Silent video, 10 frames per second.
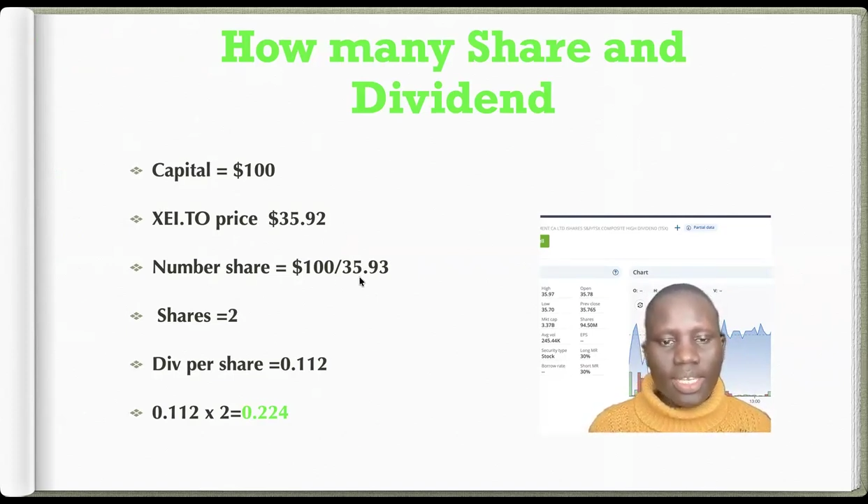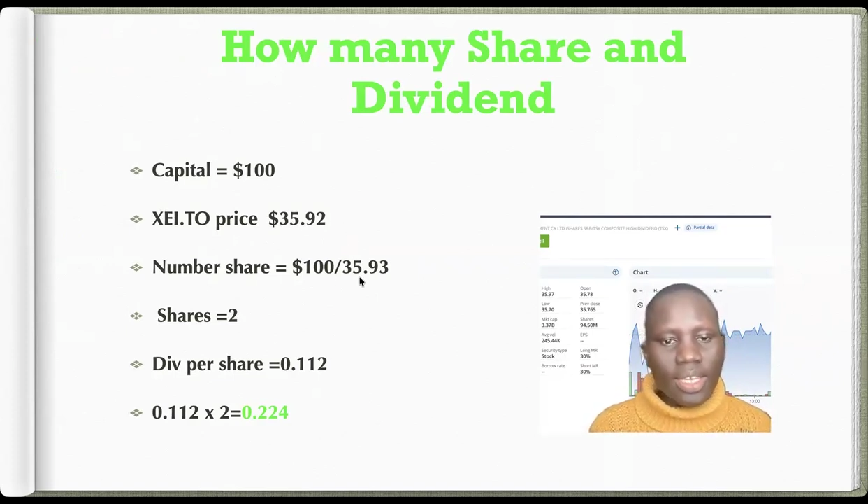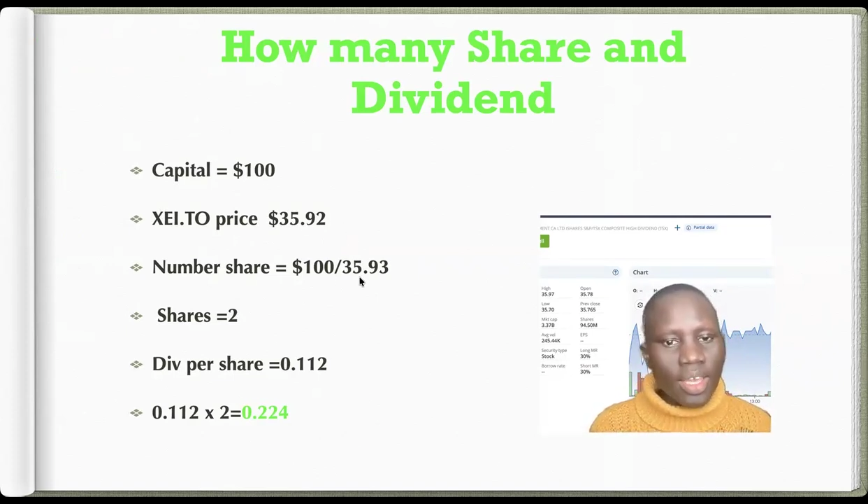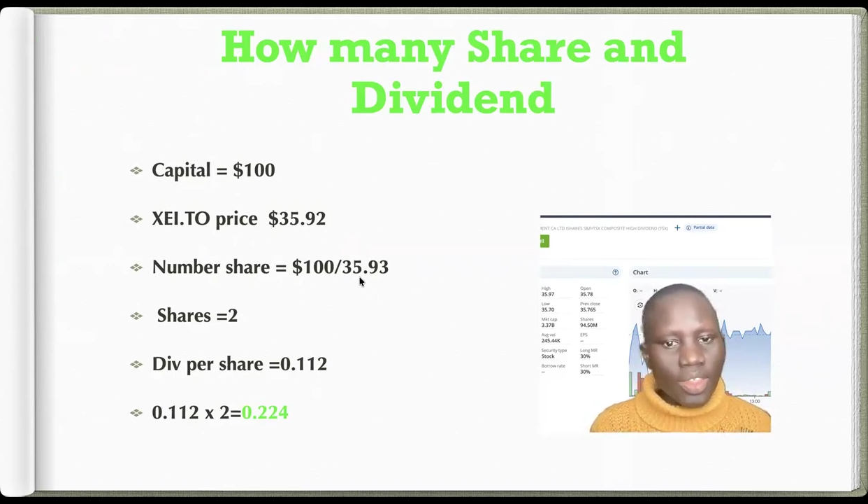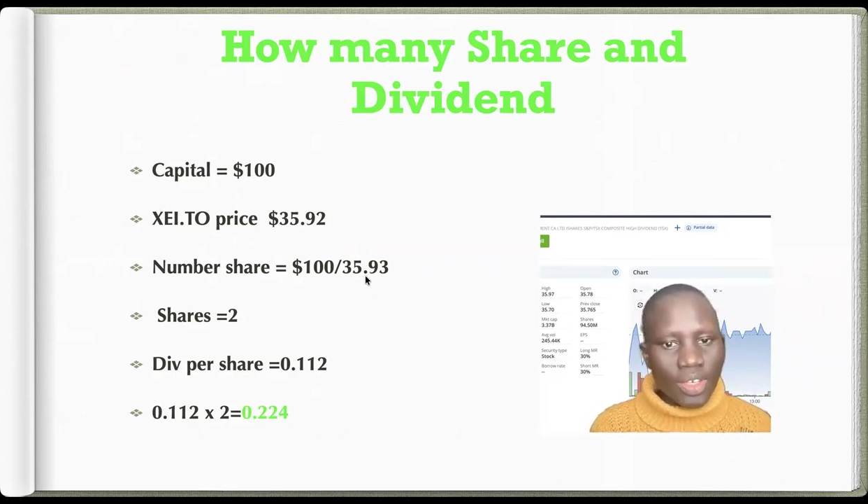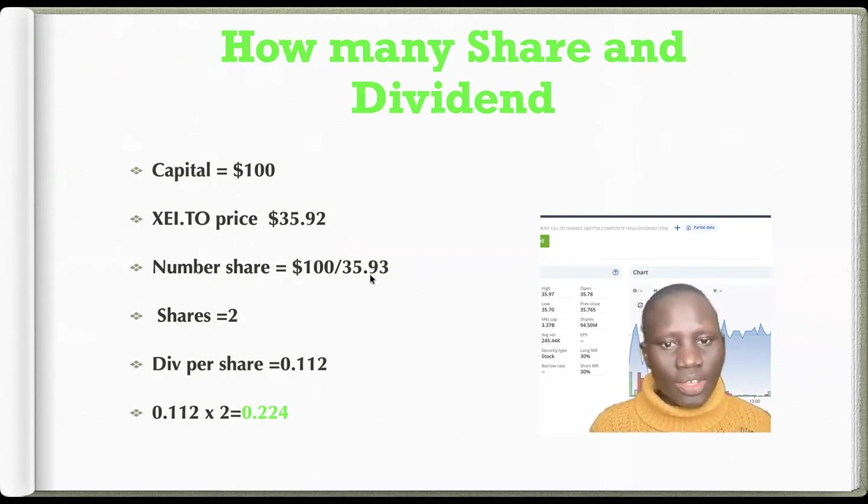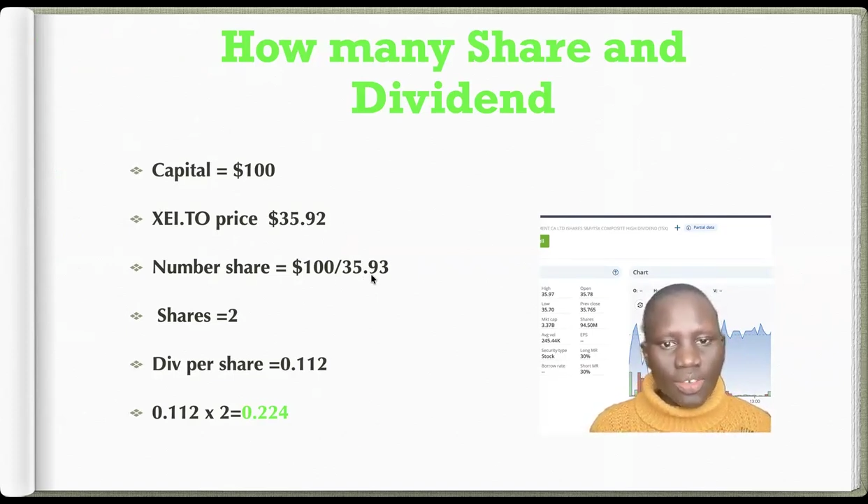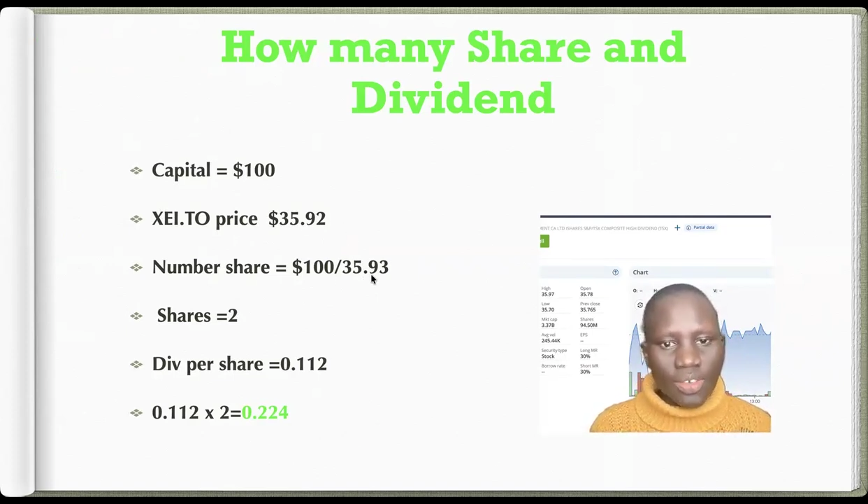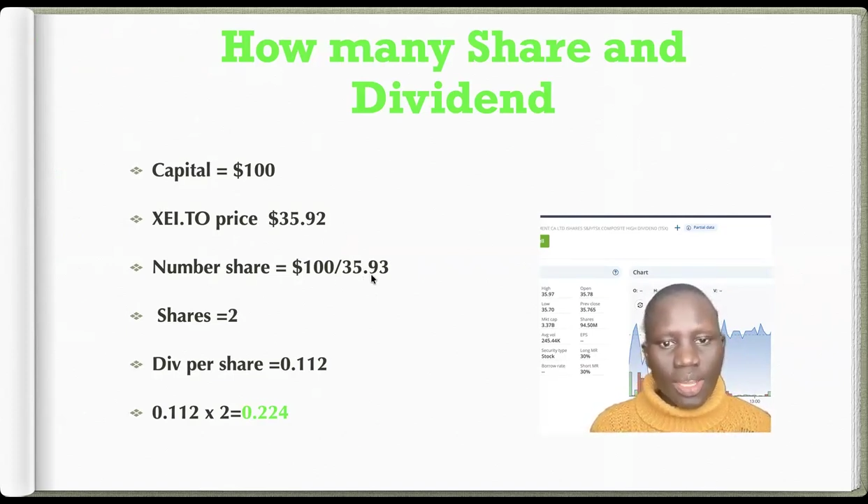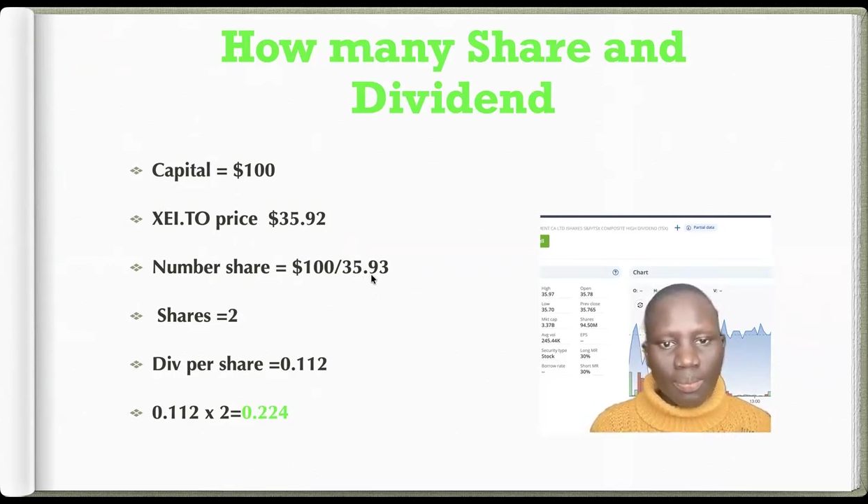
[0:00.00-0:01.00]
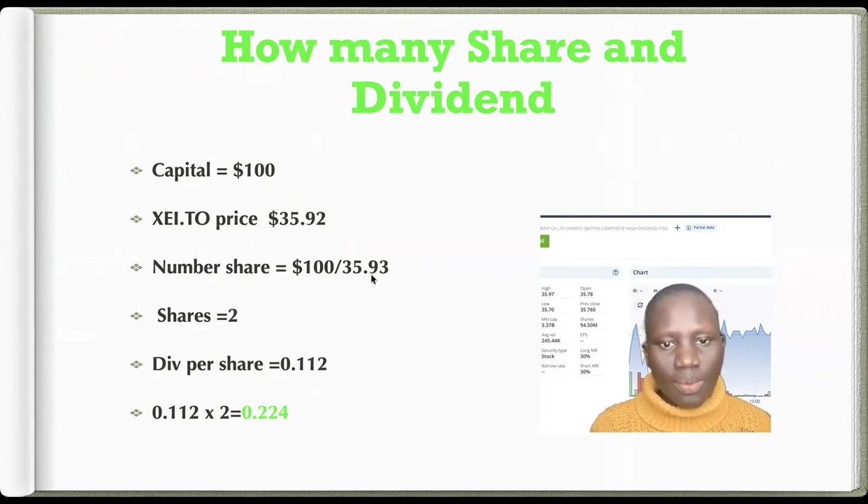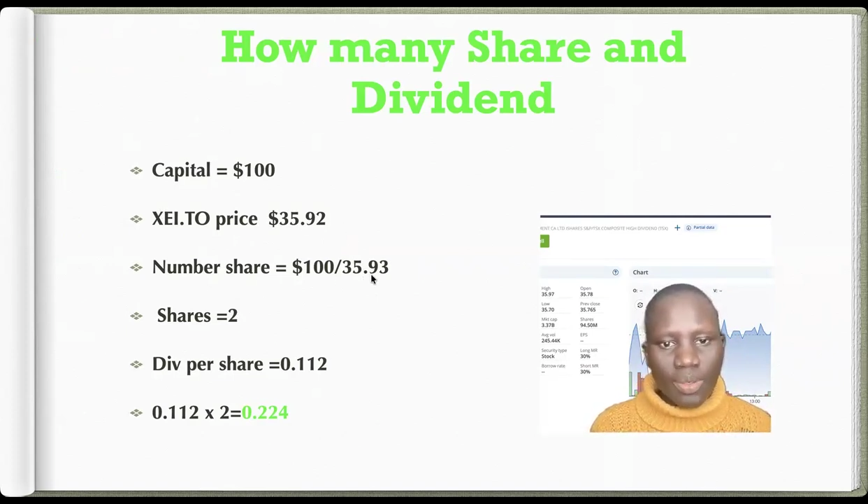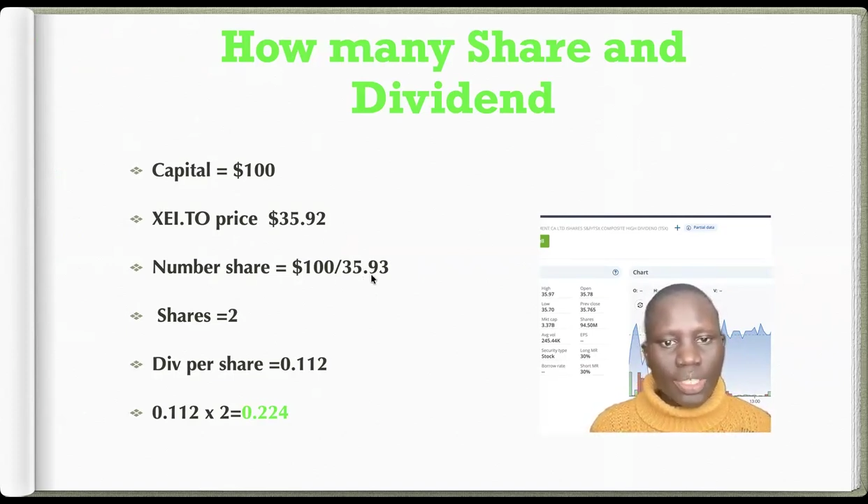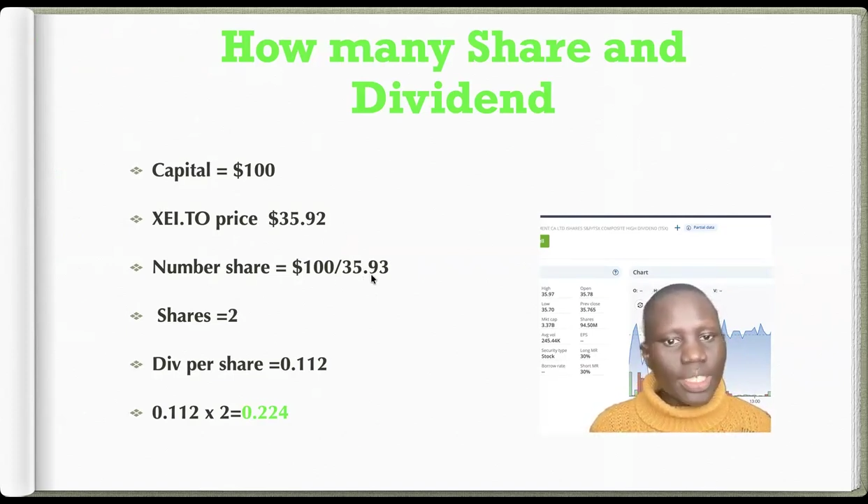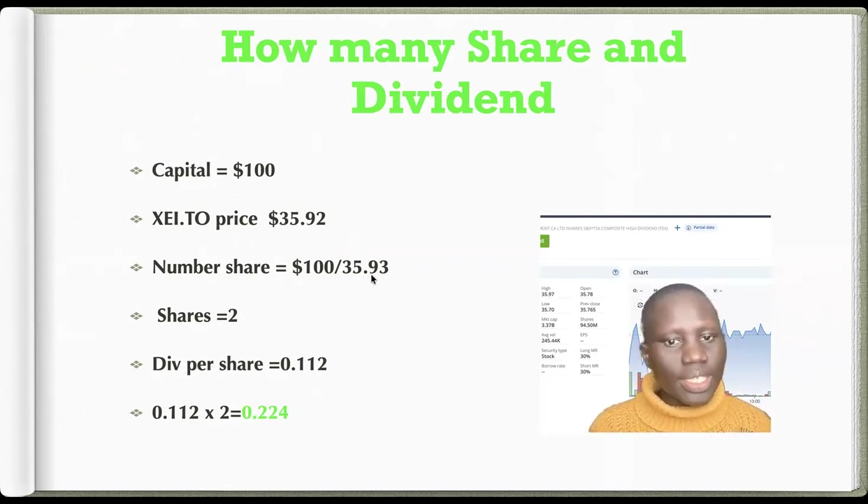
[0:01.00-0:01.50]

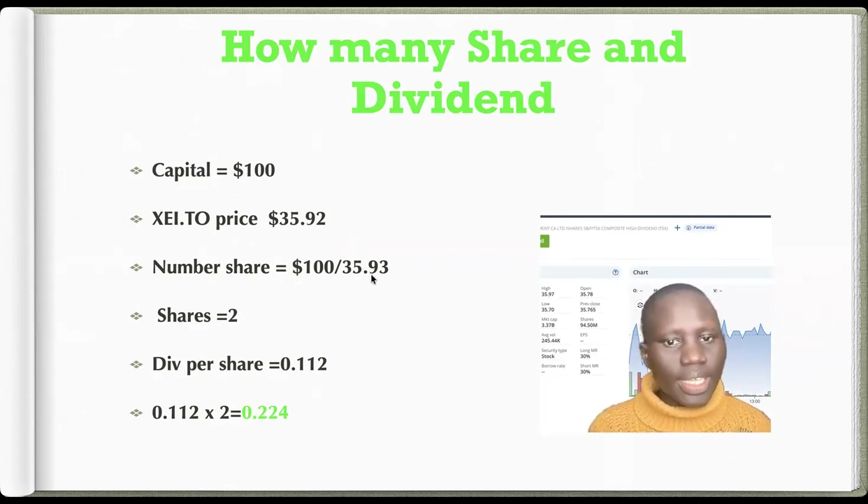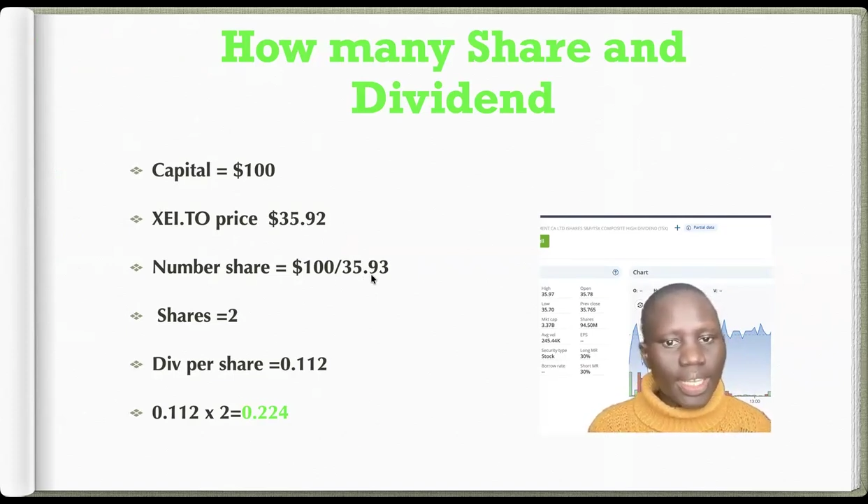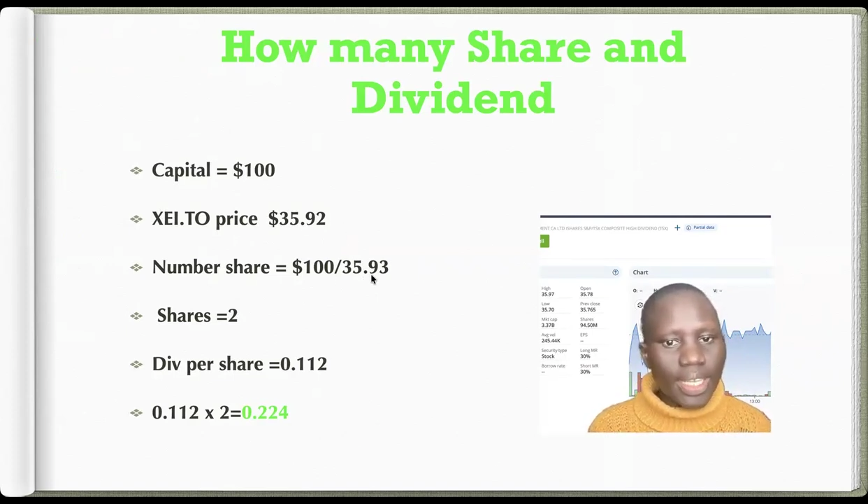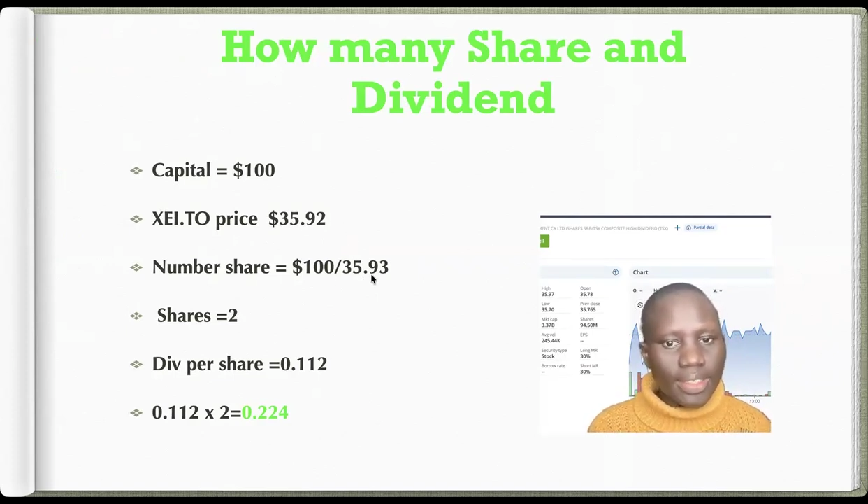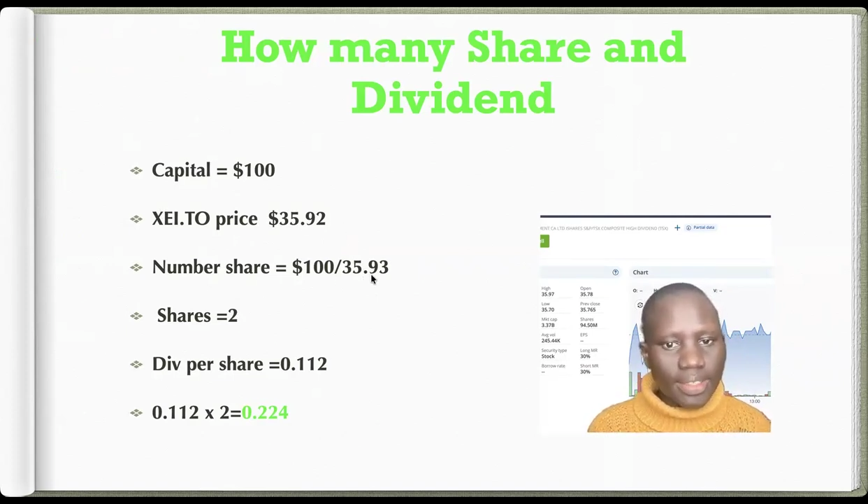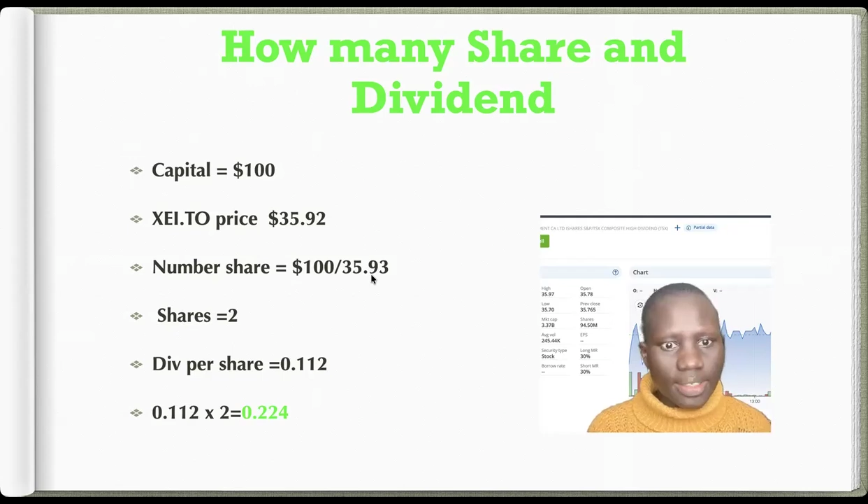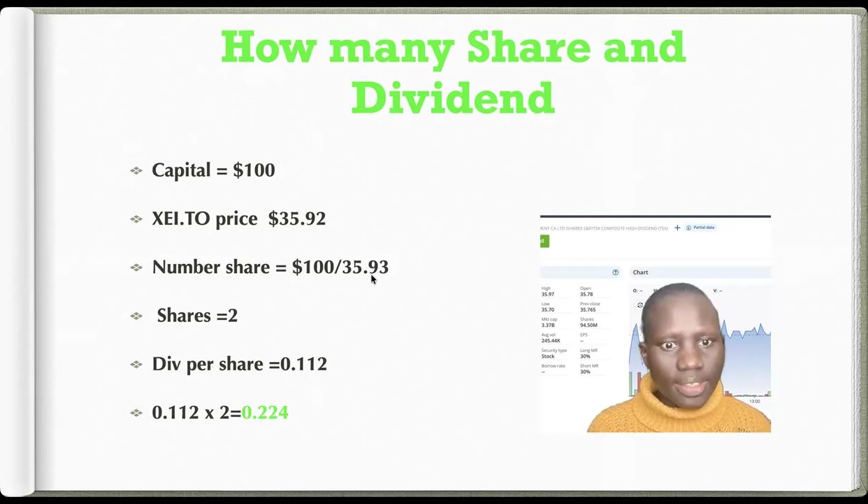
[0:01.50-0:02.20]
35.93.